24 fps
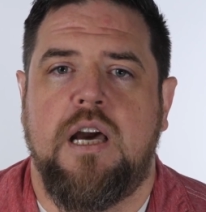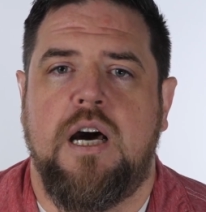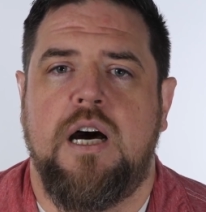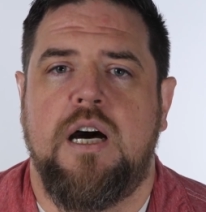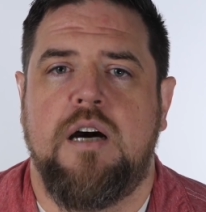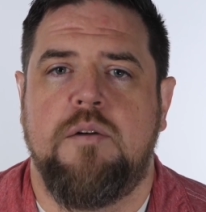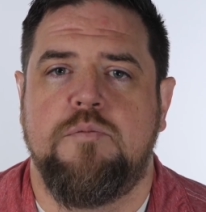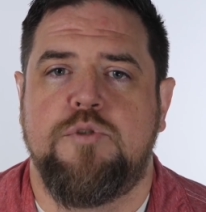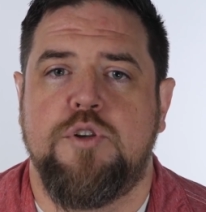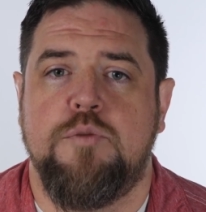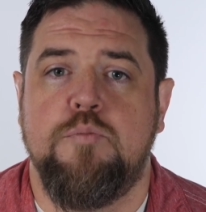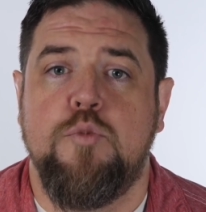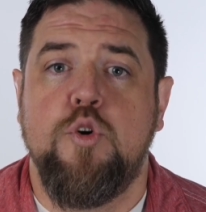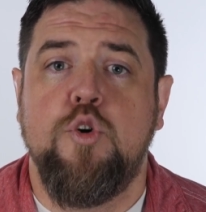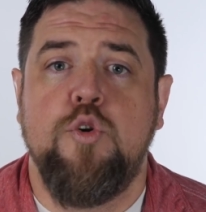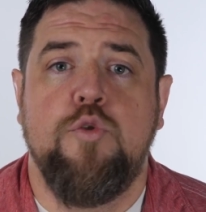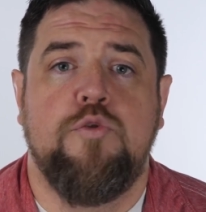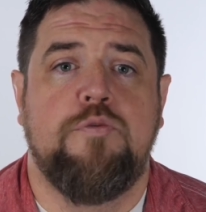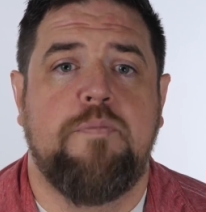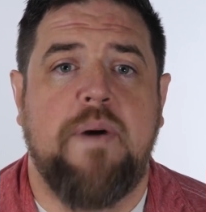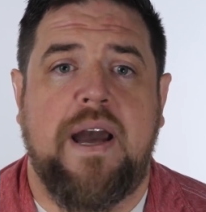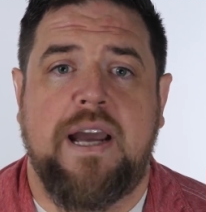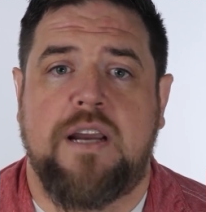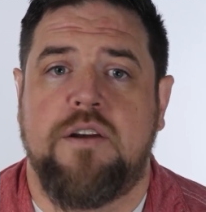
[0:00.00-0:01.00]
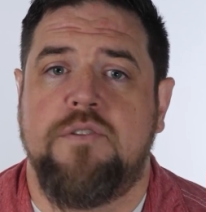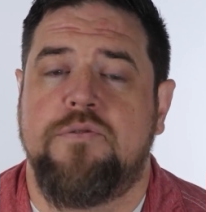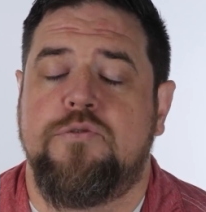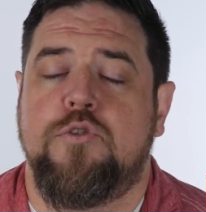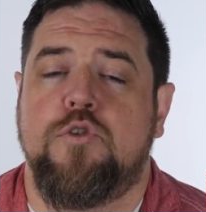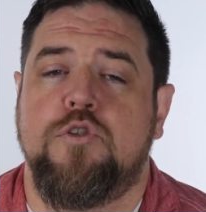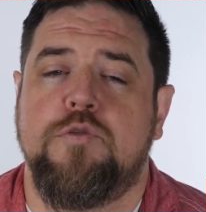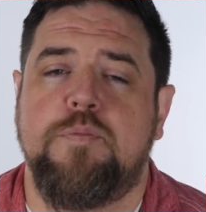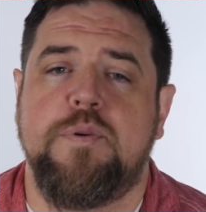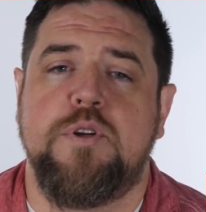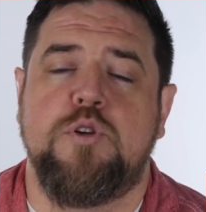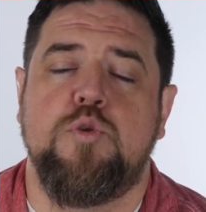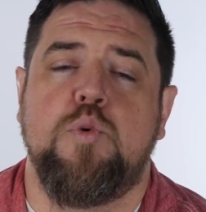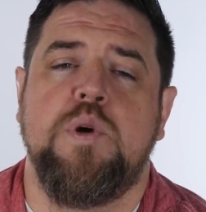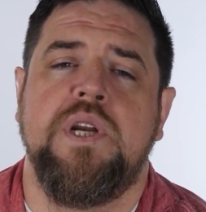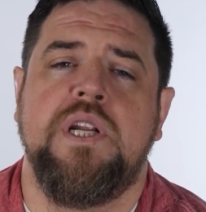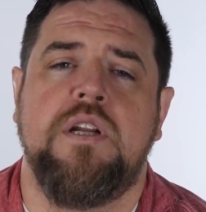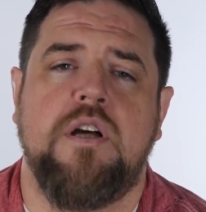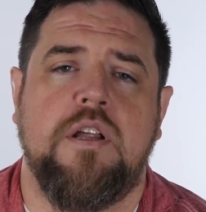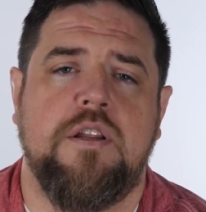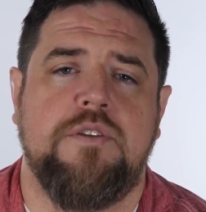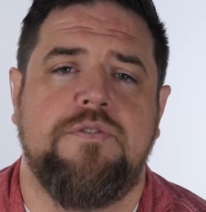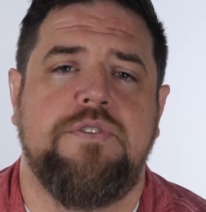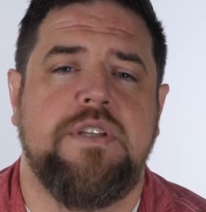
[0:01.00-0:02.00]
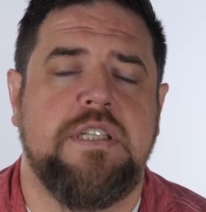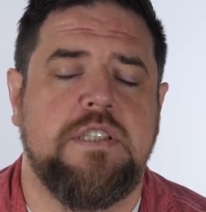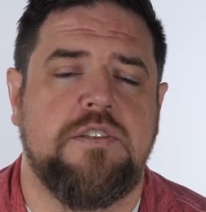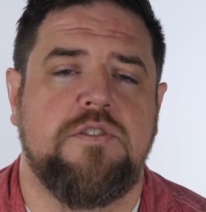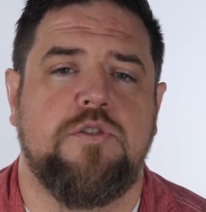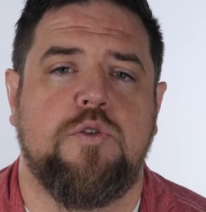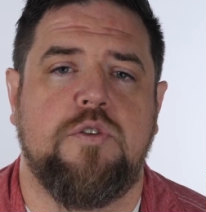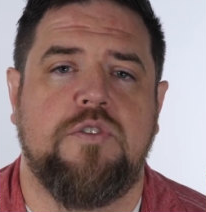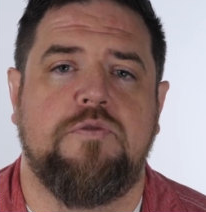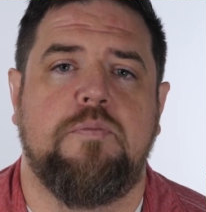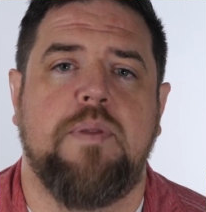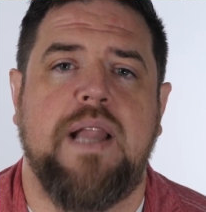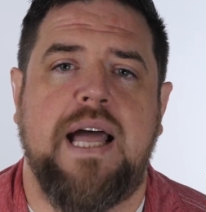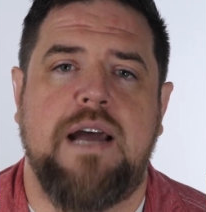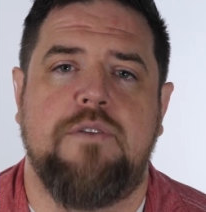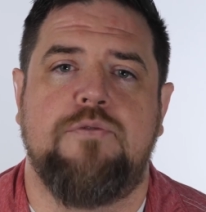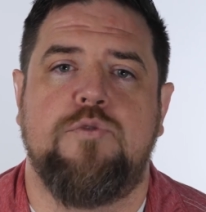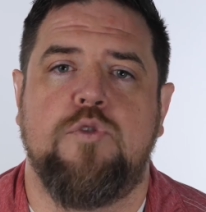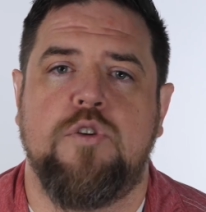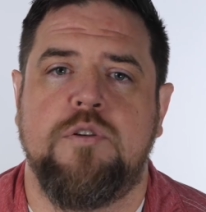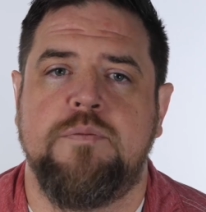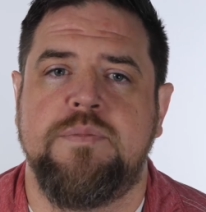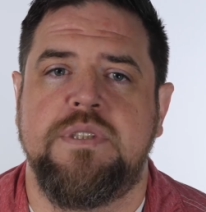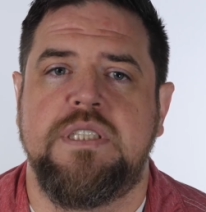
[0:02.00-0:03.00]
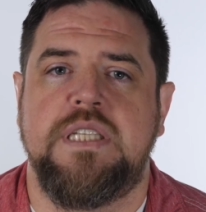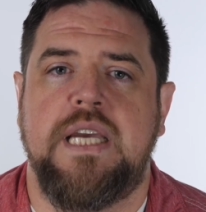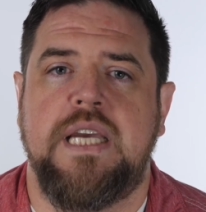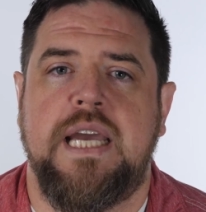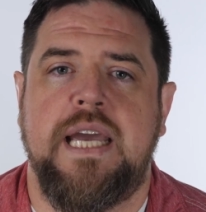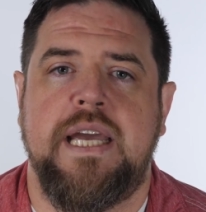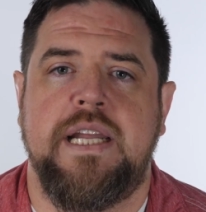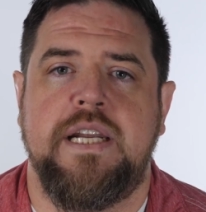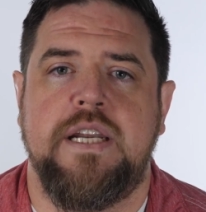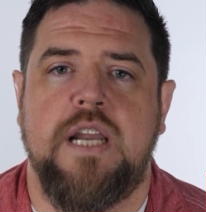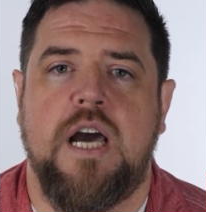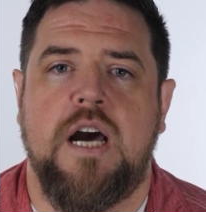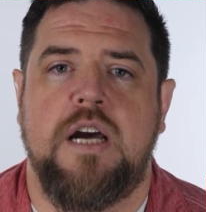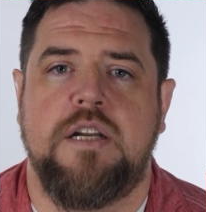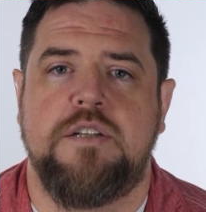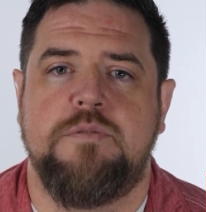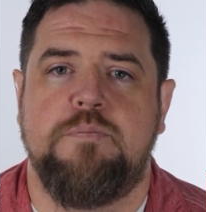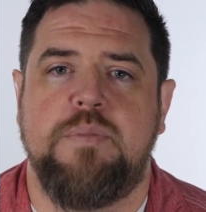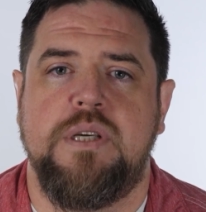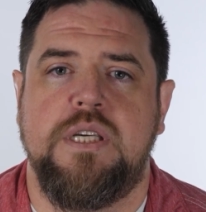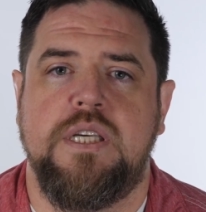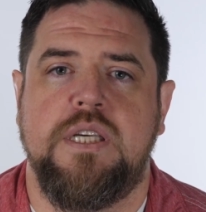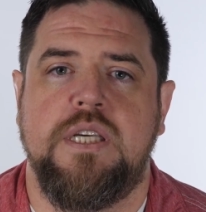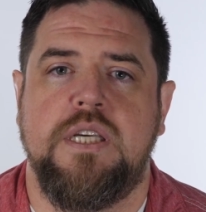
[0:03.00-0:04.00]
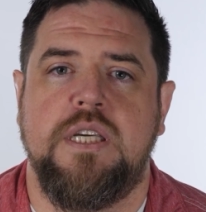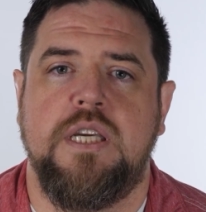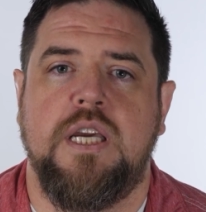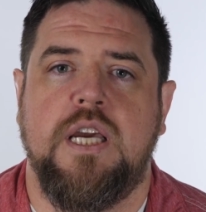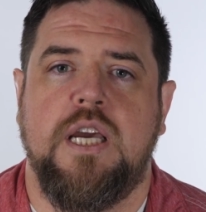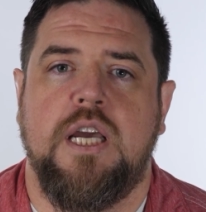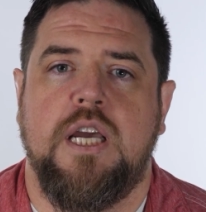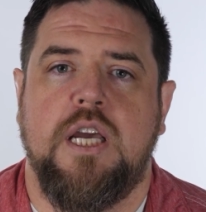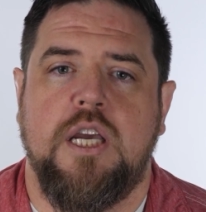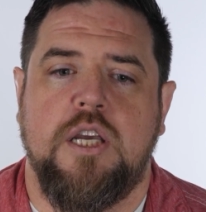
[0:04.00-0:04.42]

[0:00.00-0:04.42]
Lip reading: to move back and forth between all of these sort of platforms and not be